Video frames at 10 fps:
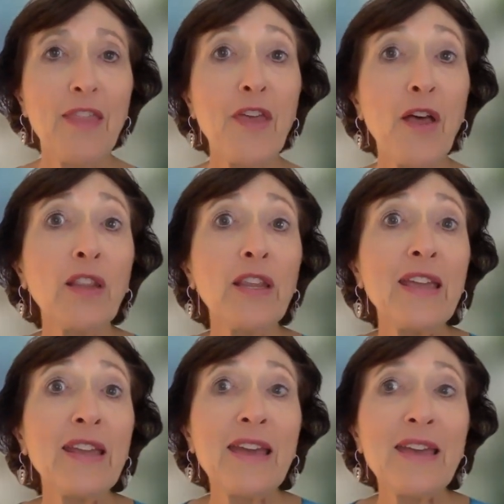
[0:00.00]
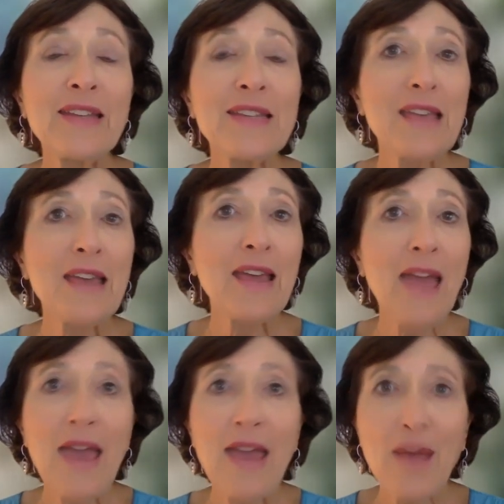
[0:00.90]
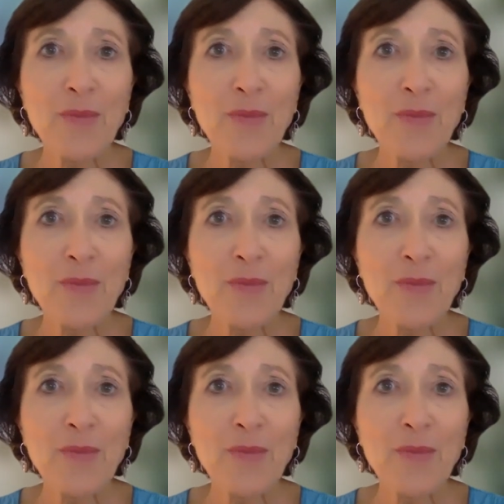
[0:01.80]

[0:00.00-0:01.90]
they'll lean in and say, Hey, I'm